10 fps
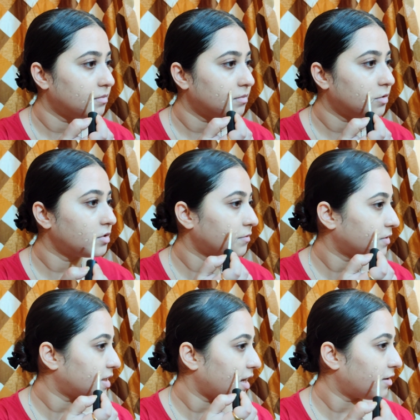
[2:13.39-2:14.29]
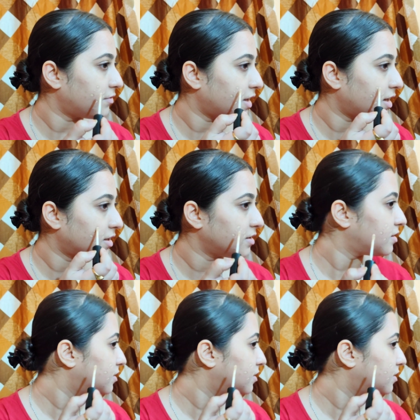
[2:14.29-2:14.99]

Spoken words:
Most of us have that.